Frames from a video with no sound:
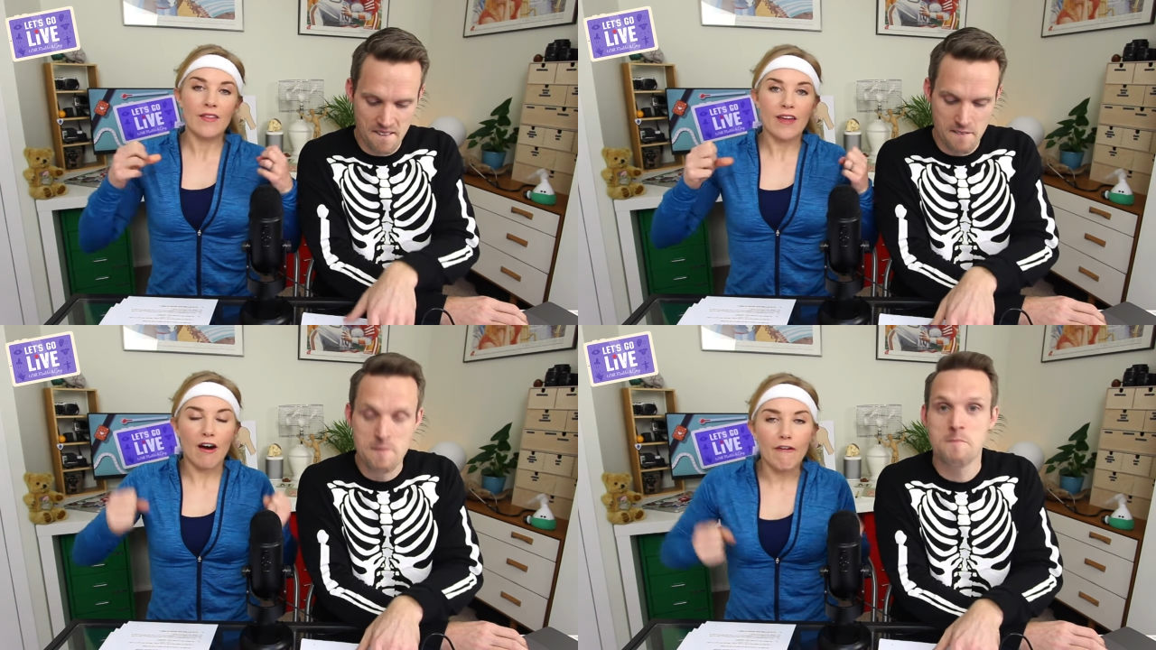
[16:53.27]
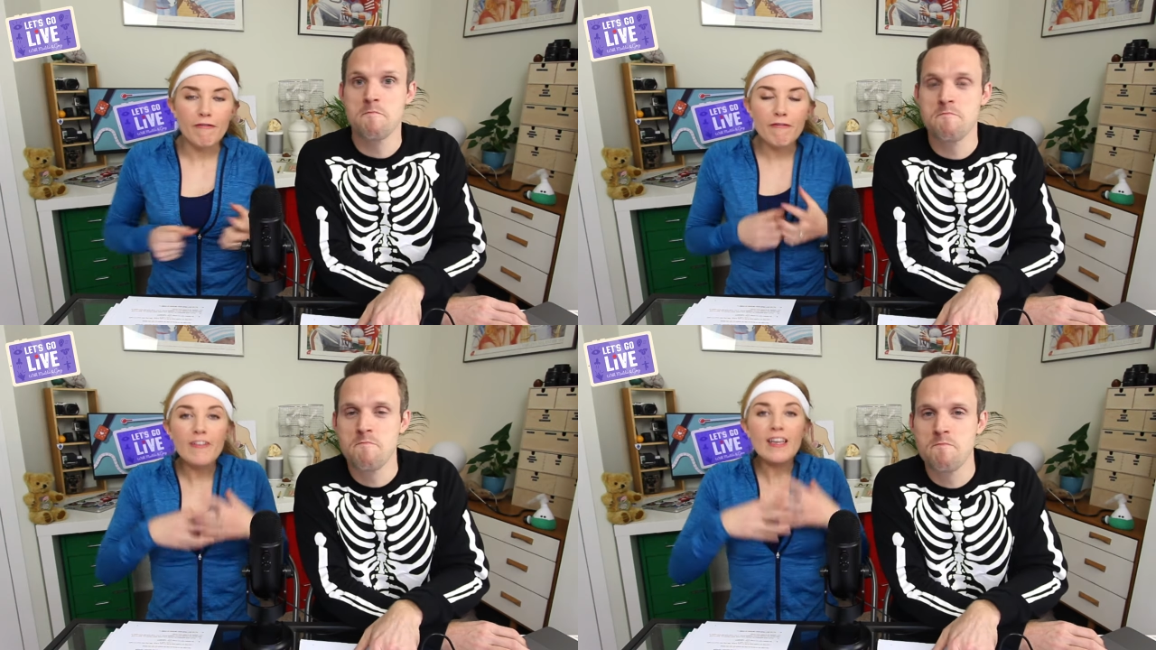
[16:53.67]
Speaker 1: They are
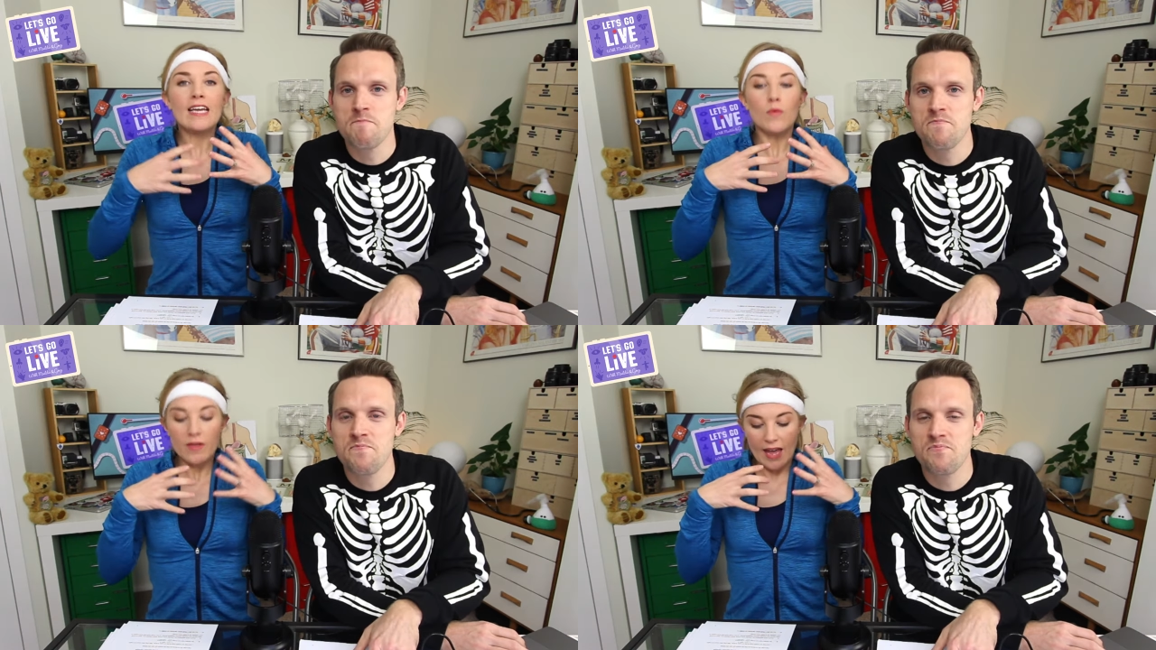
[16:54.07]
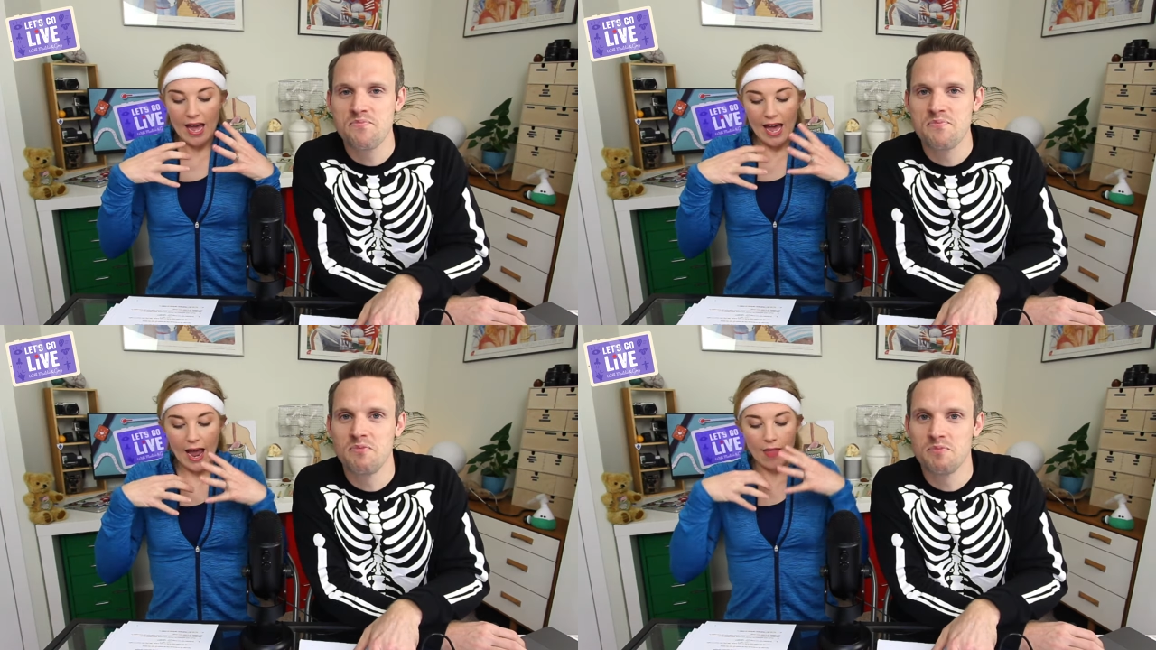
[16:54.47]
filling with
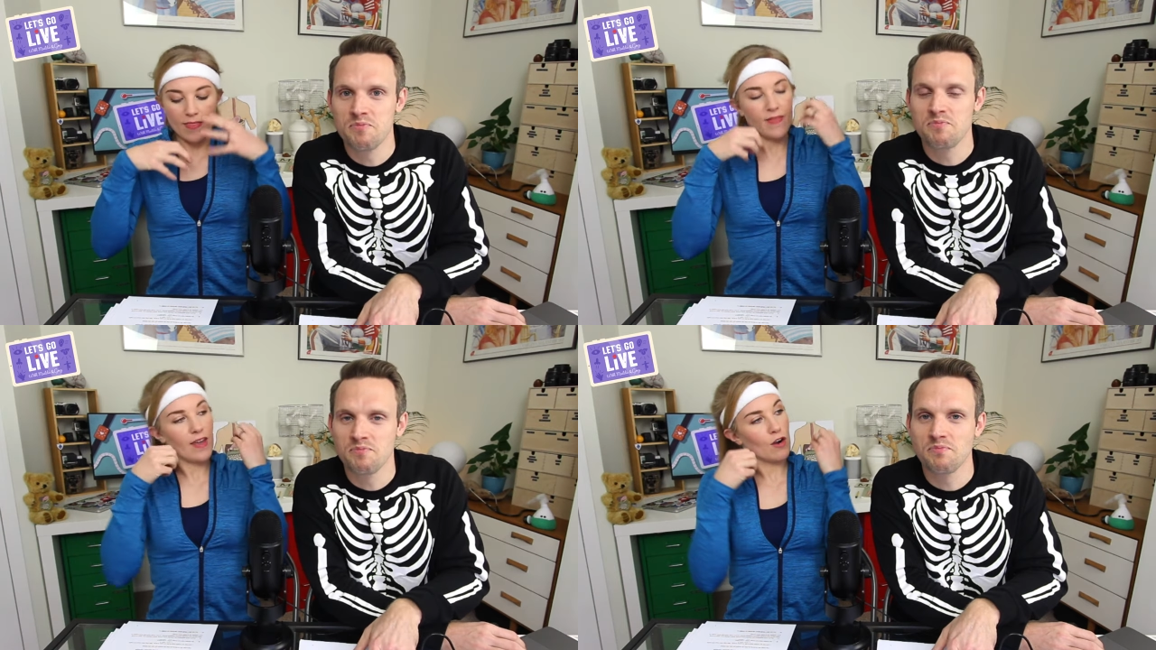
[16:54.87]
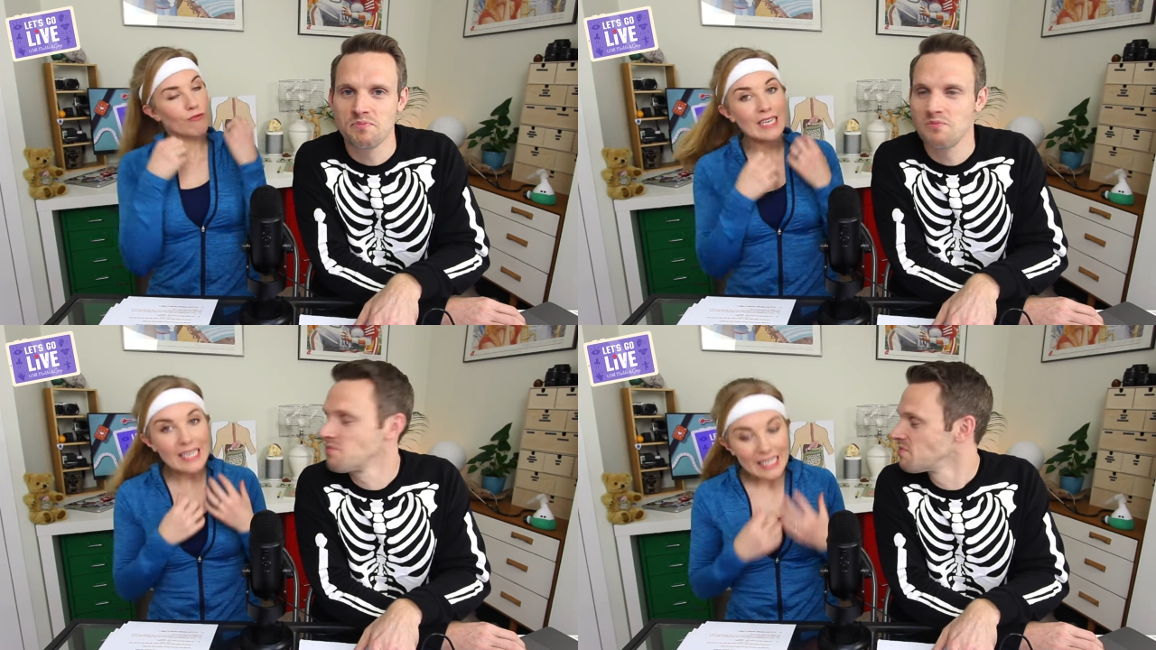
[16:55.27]
air and then they are
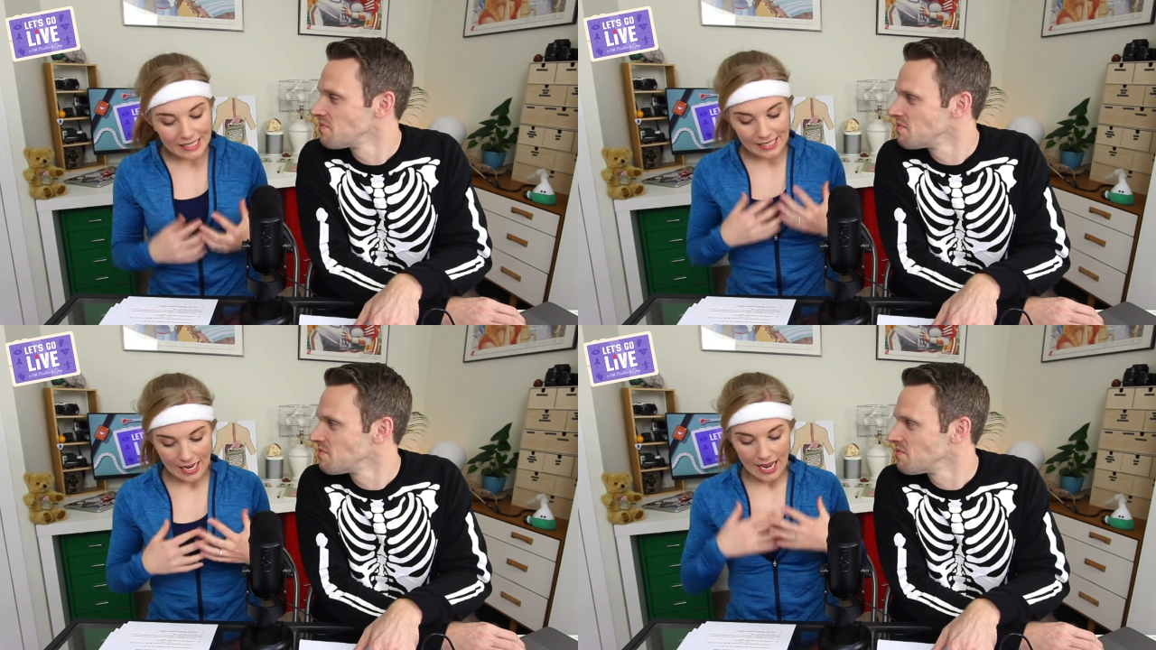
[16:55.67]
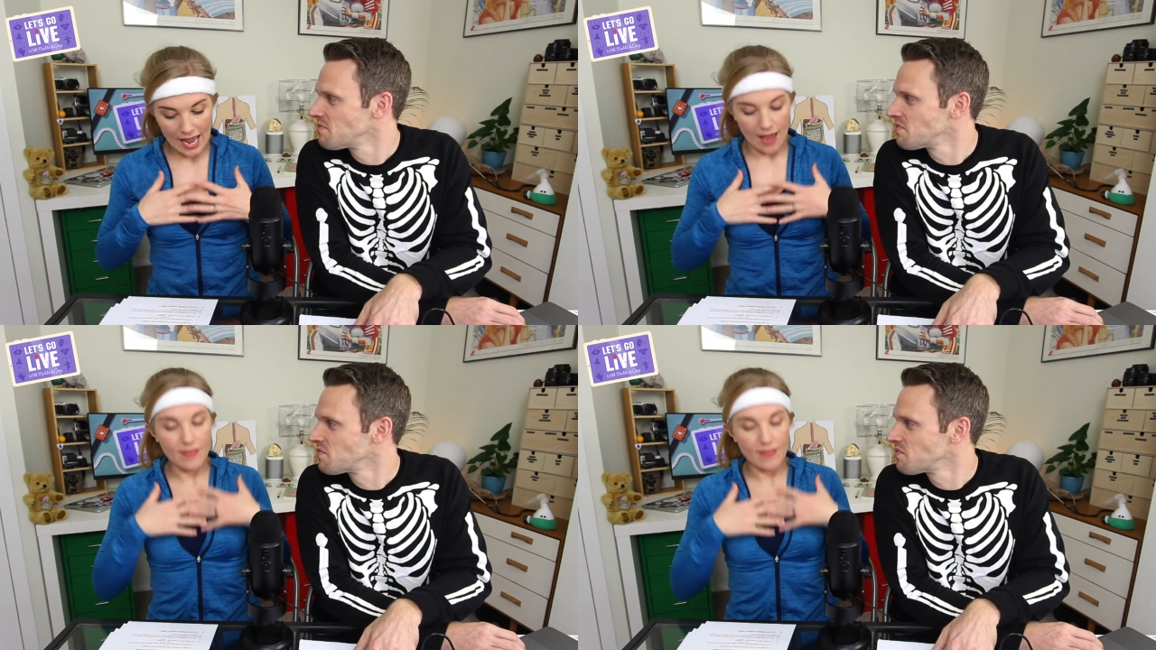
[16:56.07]
releasing air.